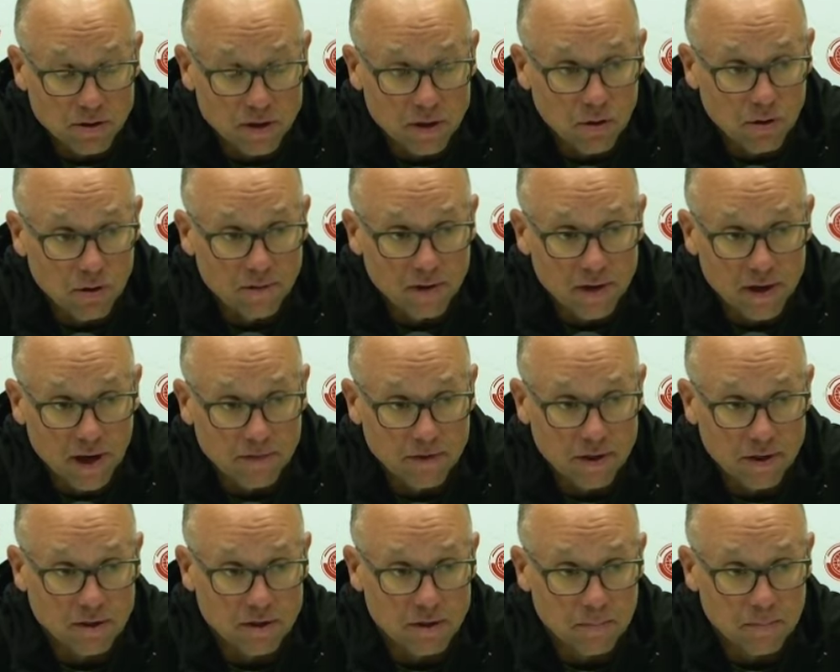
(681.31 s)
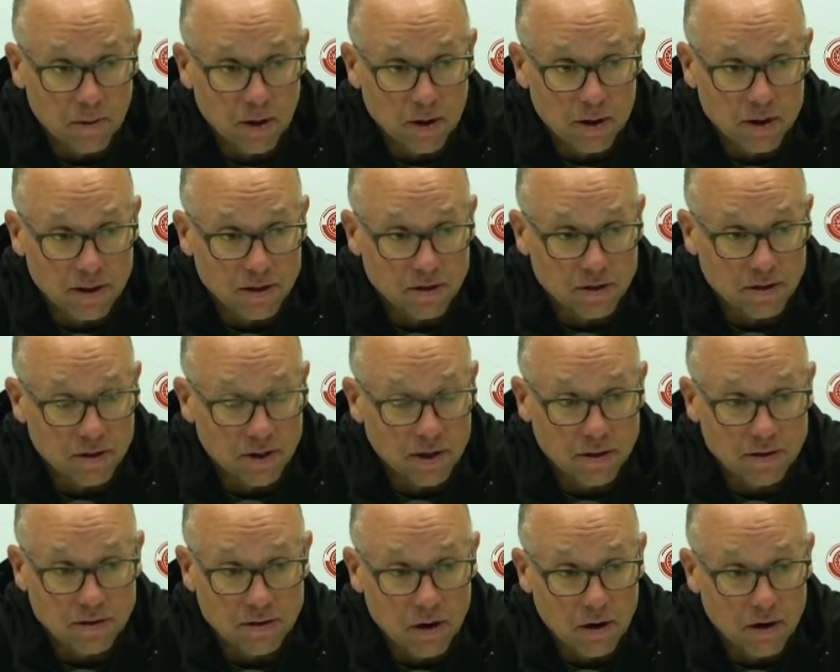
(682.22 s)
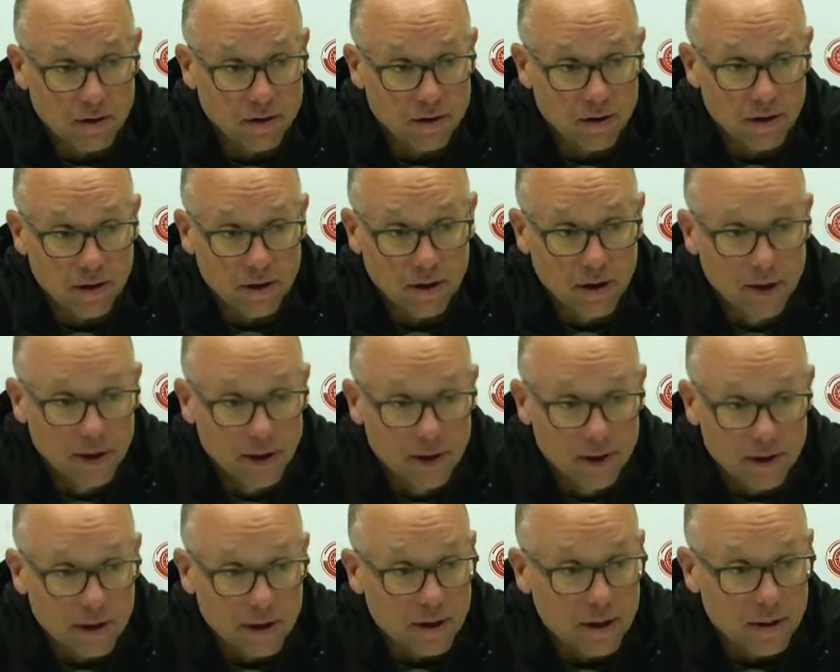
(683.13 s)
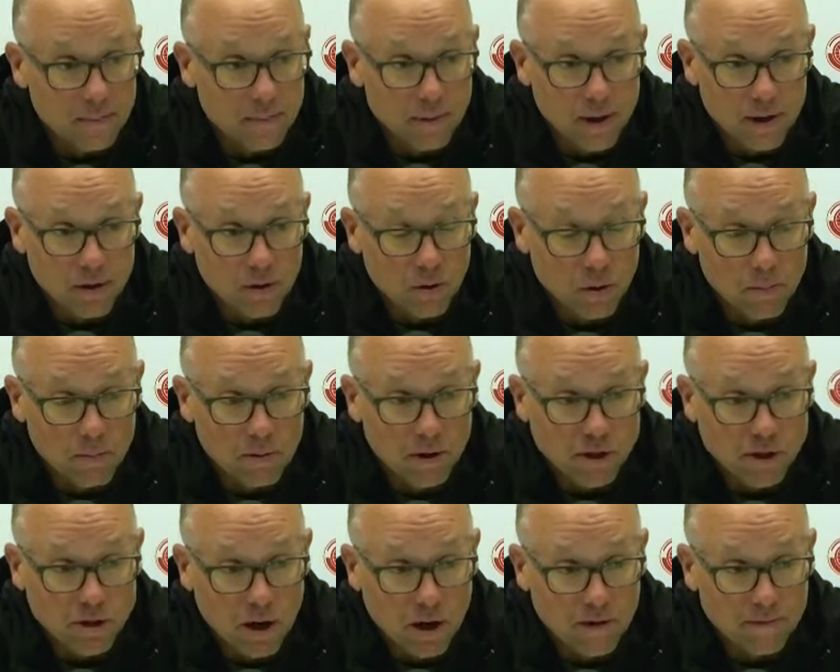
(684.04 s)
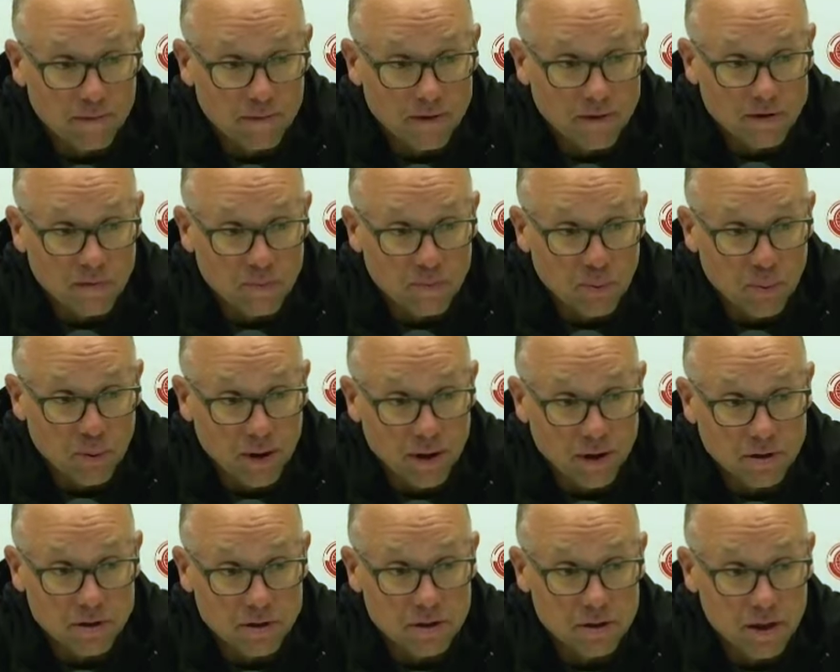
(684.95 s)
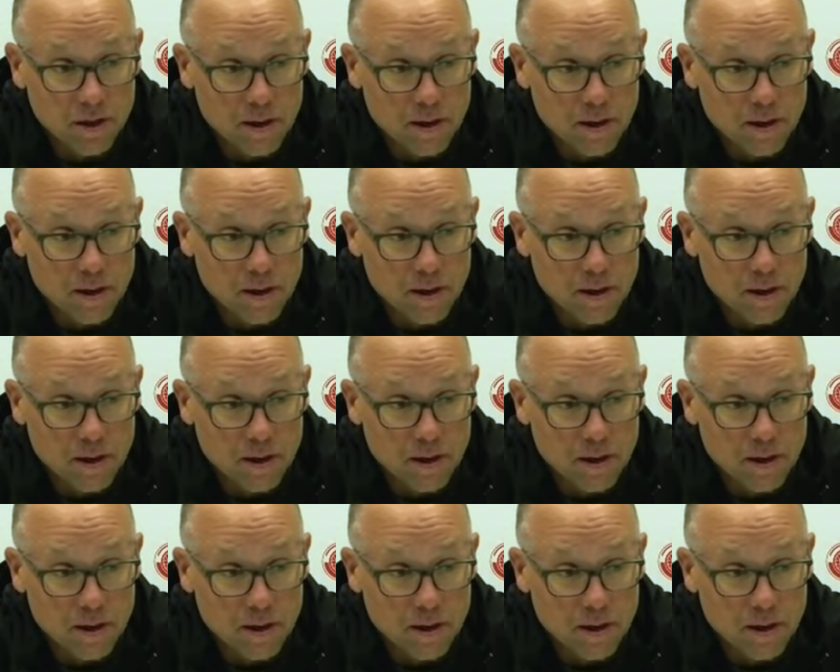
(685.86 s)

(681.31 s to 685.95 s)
You know, if he never has the puck on his stick, it's hard to make a whole bunch of offensive plays.